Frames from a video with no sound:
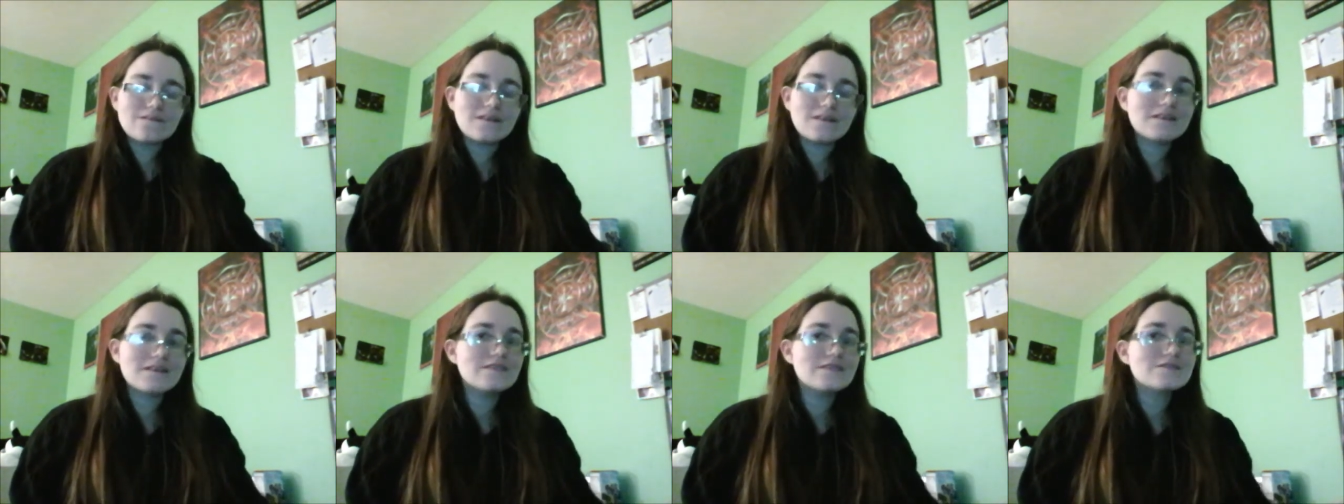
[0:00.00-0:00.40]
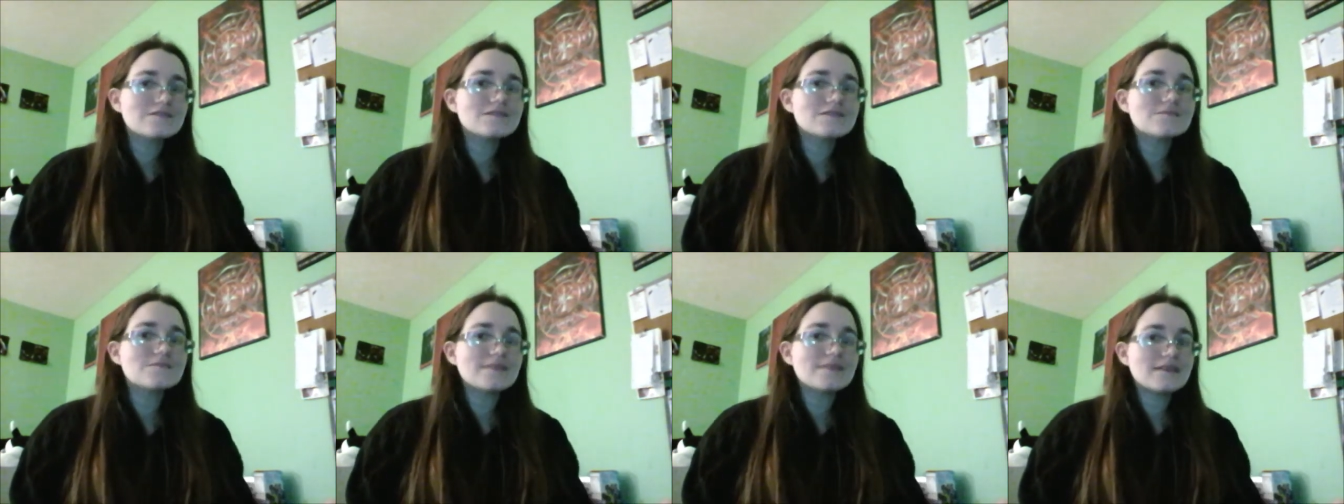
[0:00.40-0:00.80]
It
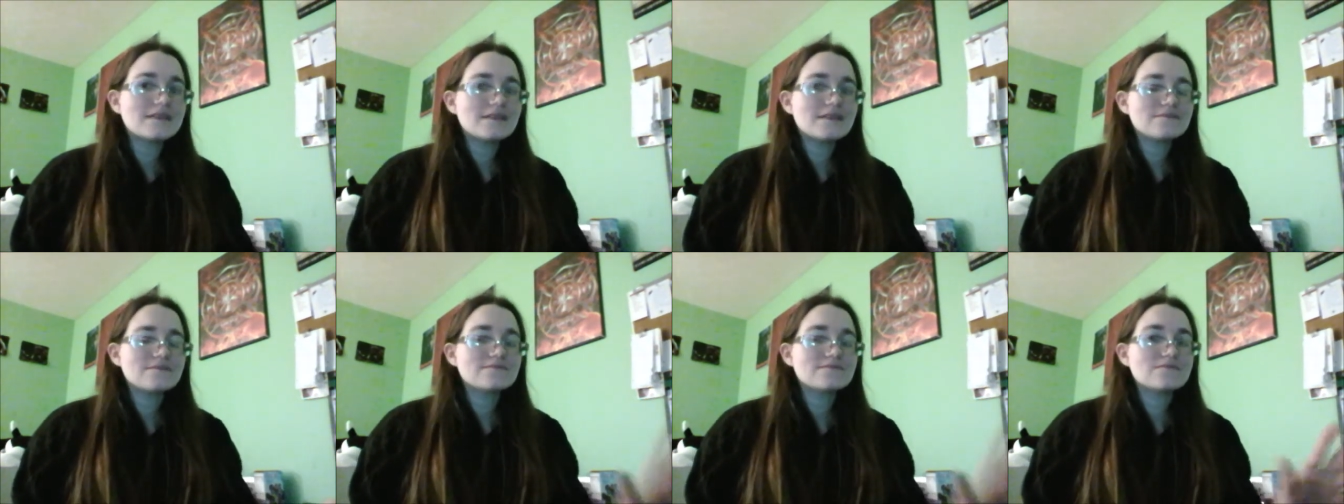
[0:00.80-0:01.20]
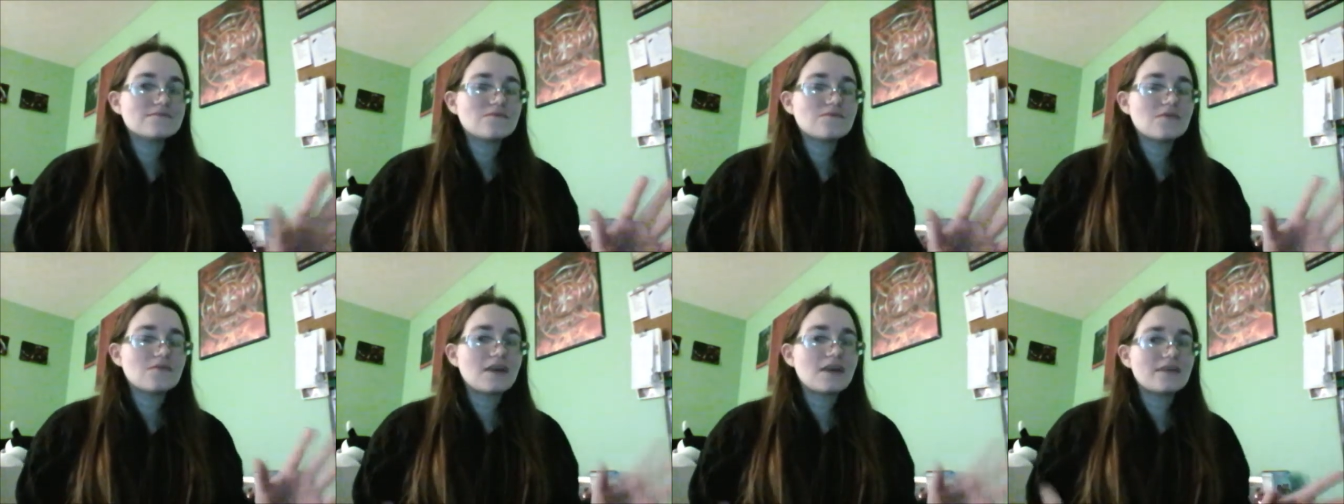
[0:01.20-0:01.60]
used to be
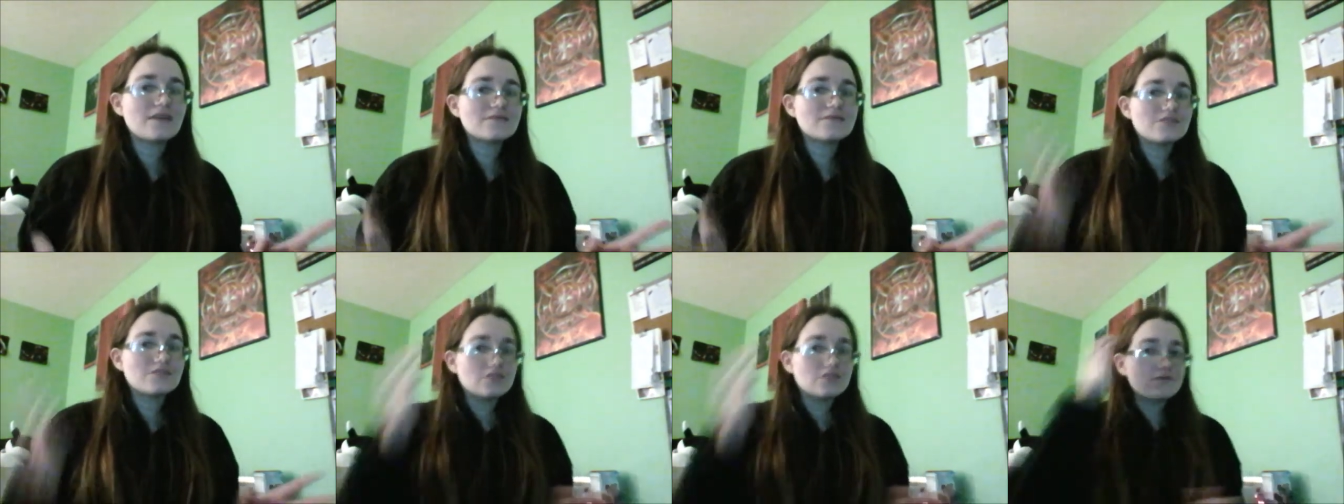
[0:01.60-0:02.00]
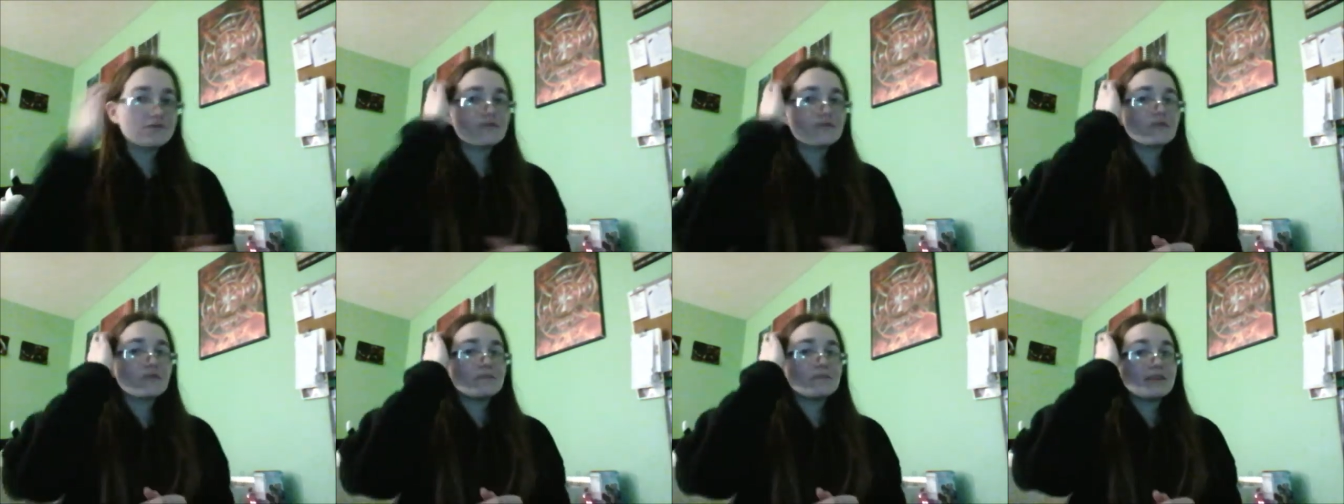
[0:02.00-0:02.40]
what I would do
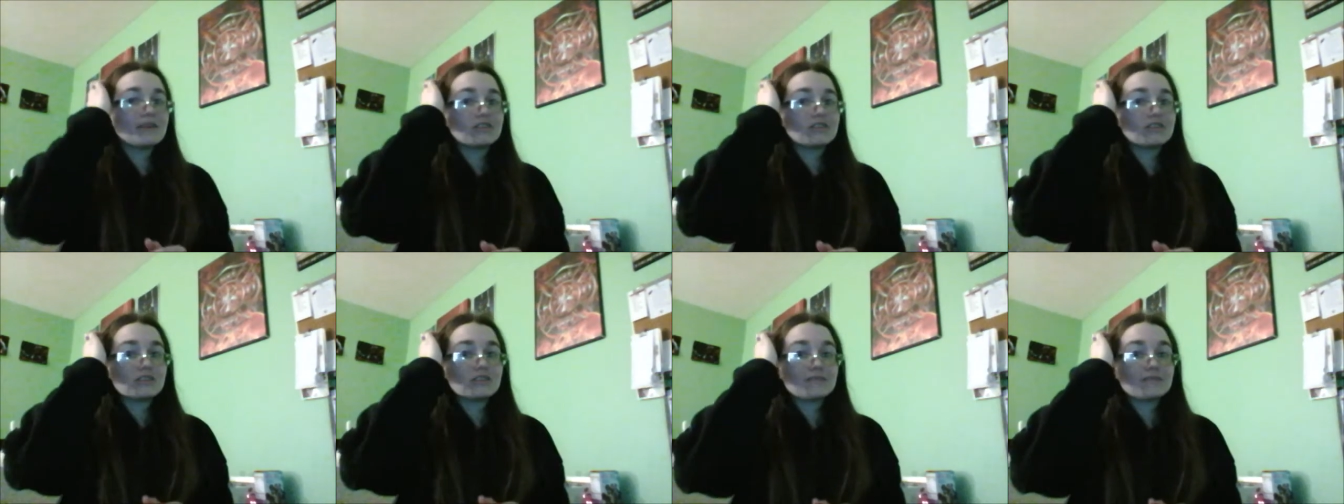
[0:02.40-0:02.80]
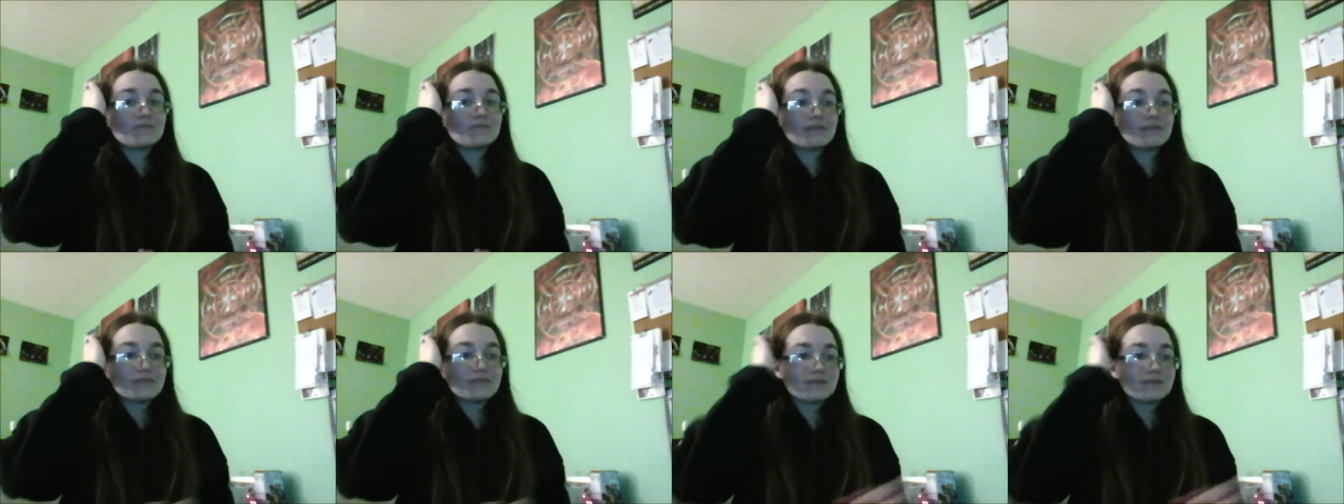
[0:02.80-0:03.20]
for a budget
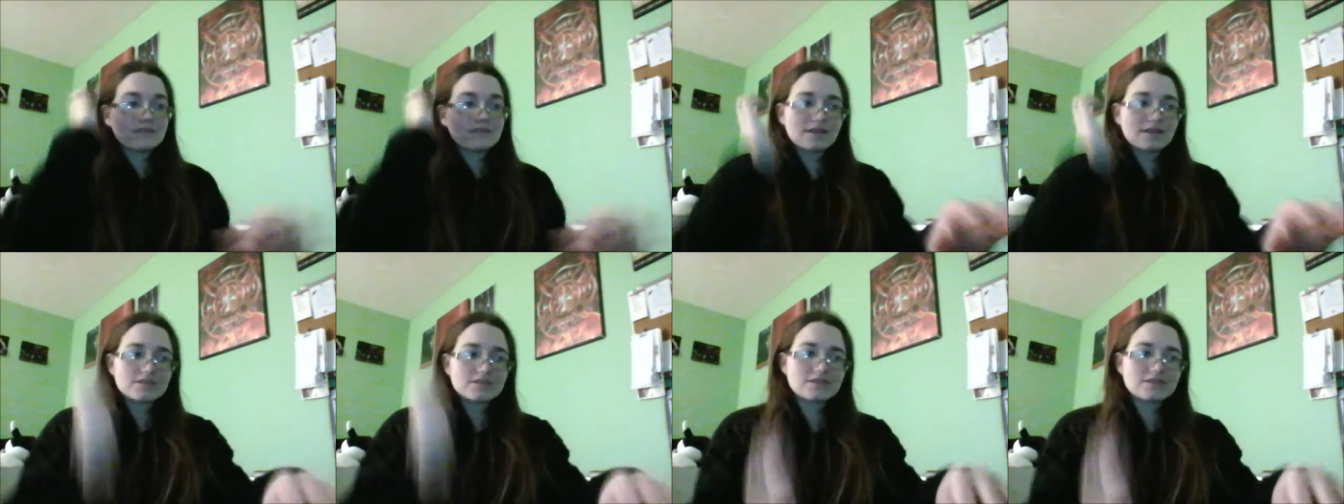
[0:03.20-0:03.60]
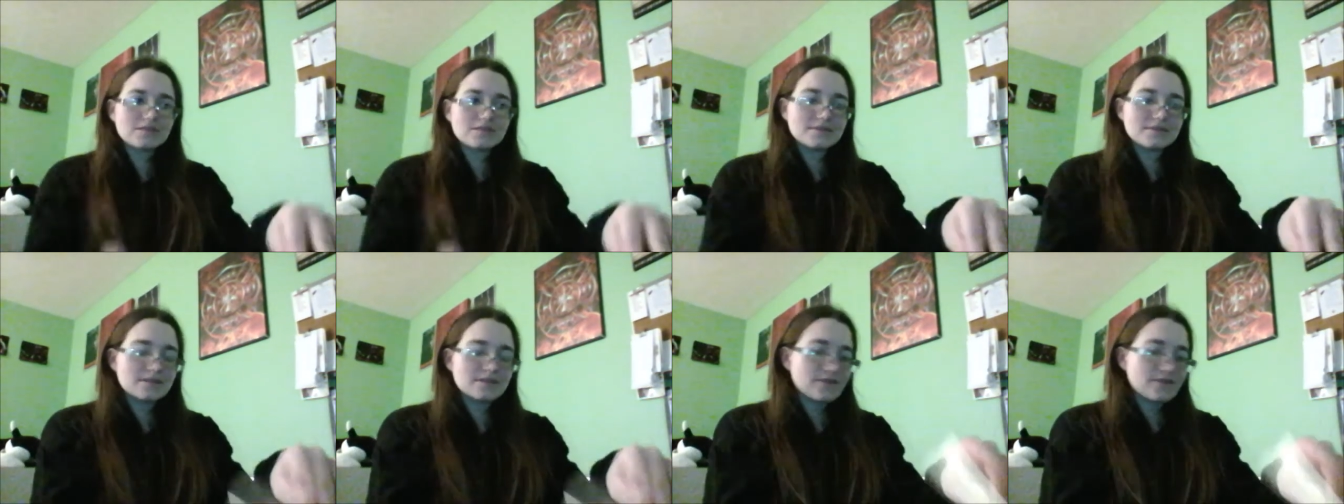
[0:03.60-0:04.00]
was, actually
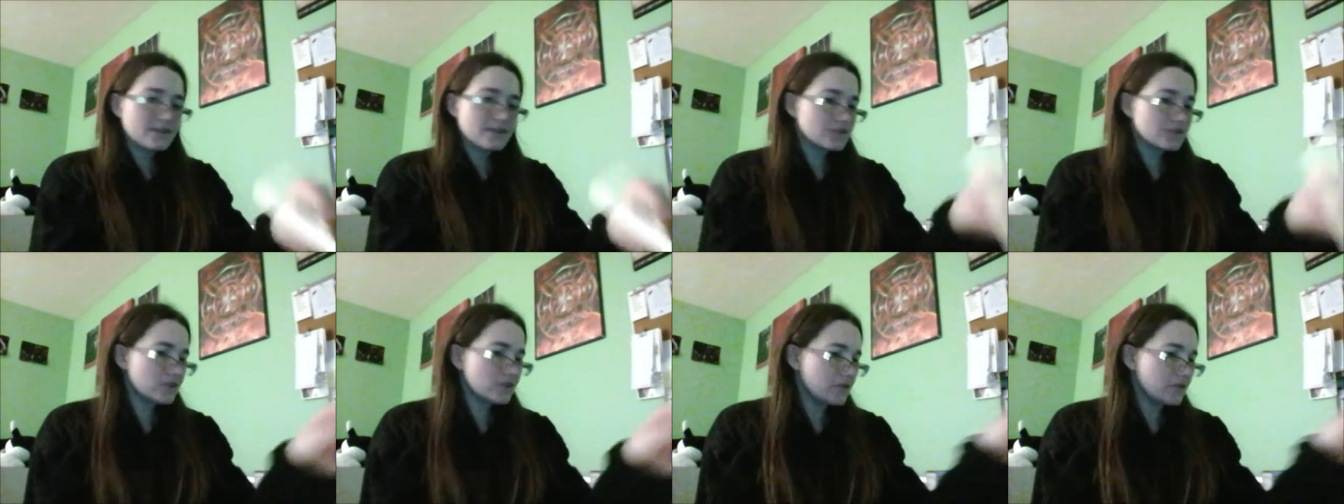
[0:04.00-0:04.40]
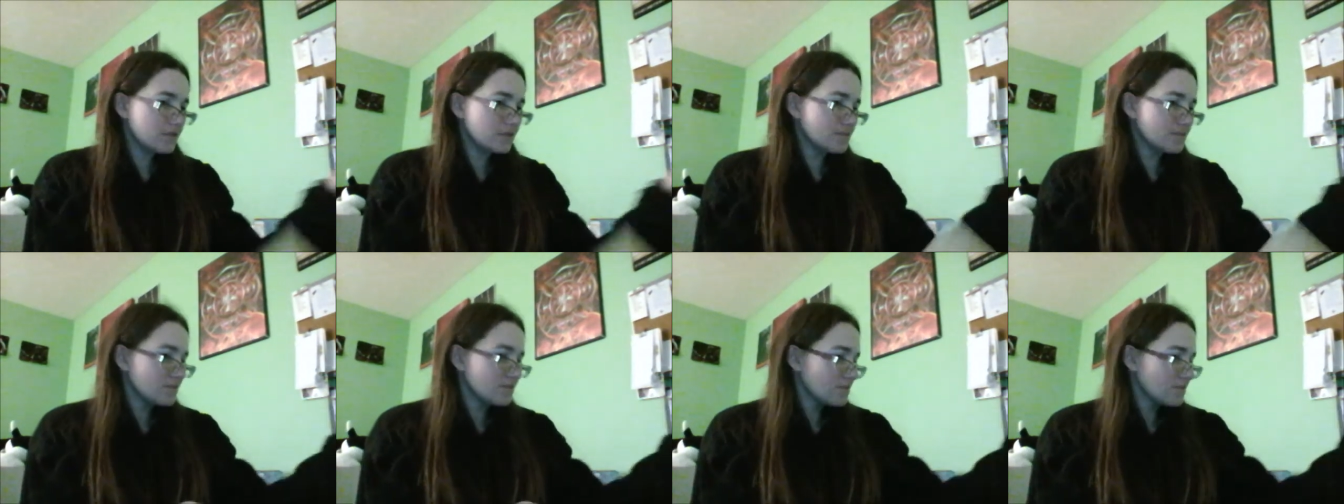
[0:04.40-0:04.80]
let me see if I can show you.
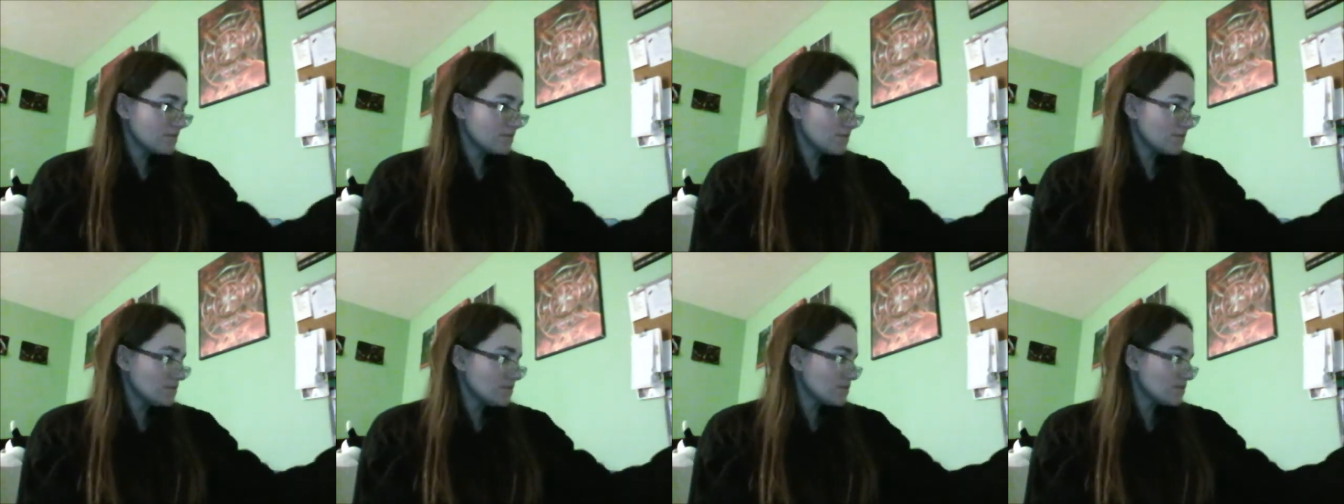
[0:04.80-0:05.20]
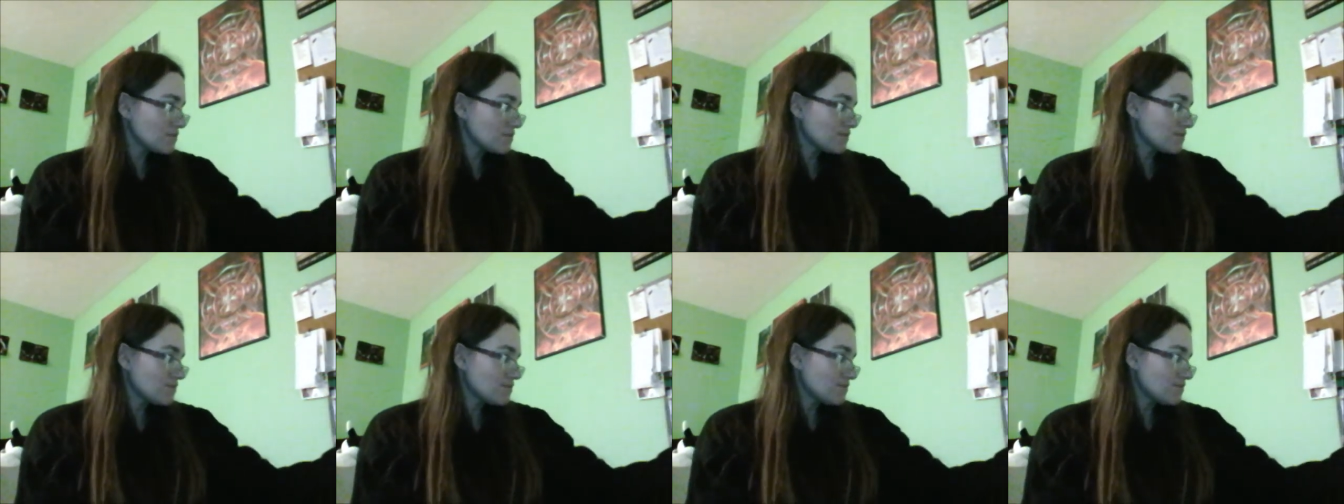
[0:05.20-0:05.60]

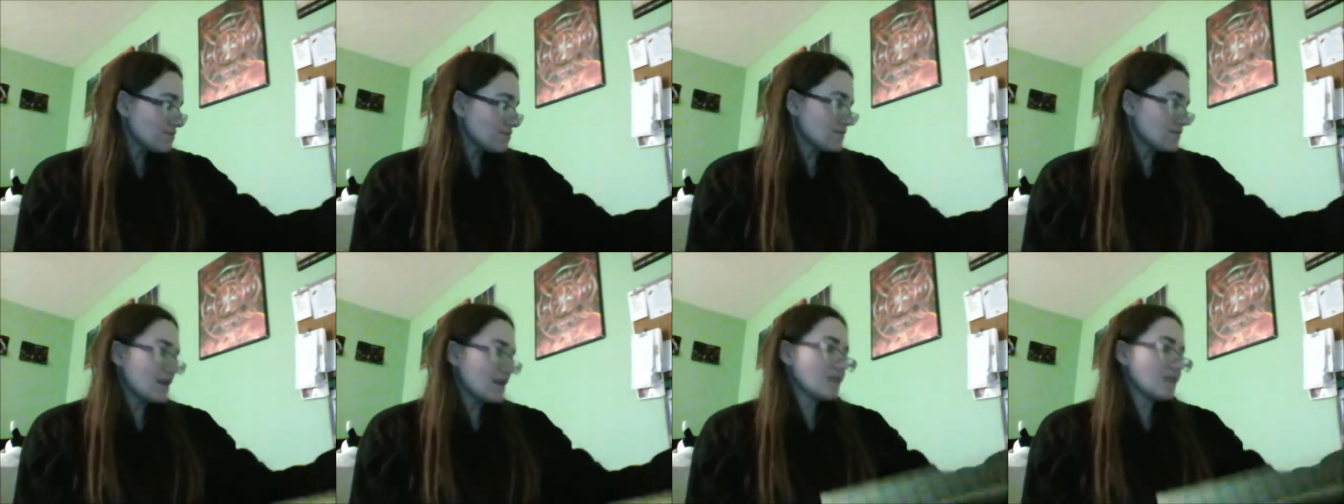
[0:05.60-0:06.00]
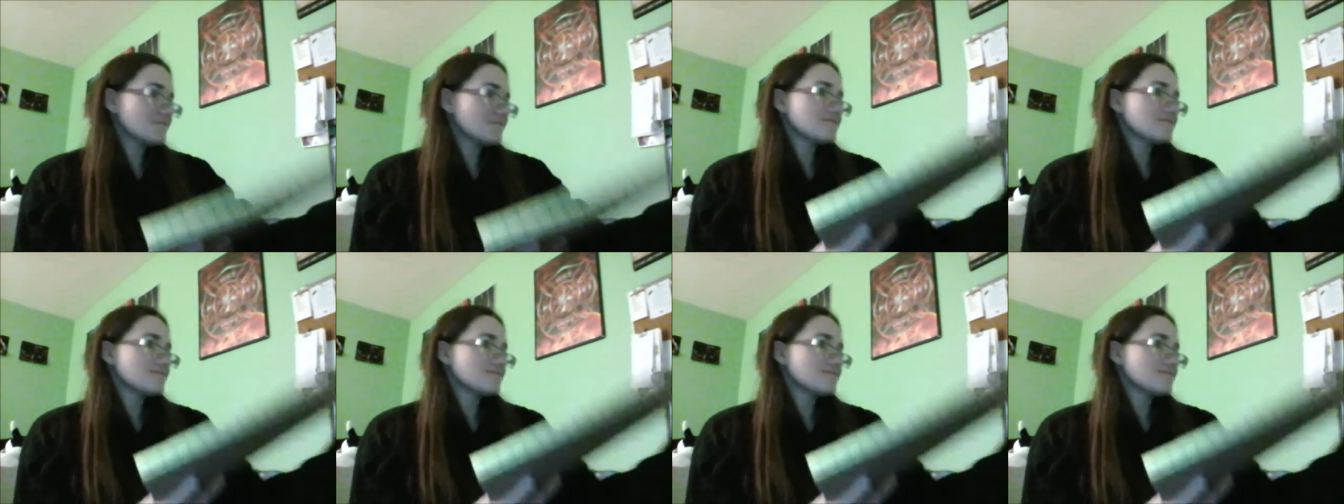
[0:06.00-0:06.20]
Yeah.